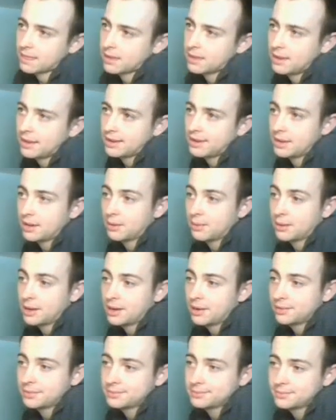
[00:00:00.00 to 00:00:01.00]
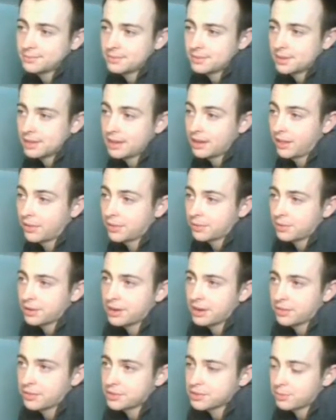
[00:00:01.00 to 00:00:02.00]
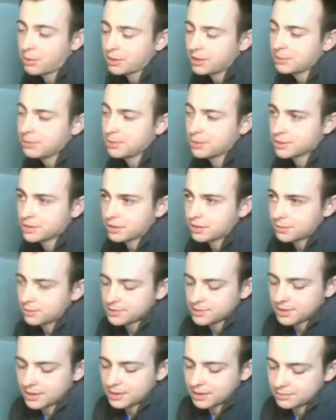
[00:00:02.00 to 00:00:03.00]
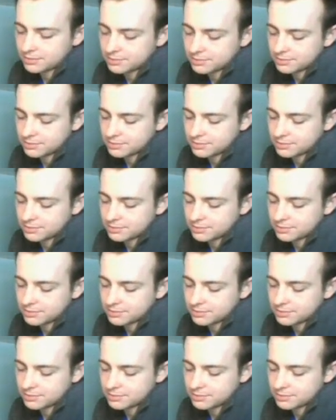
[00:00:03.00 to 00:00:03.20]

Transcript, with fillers: And yeah, wow, another Sparky push. Hold on one second,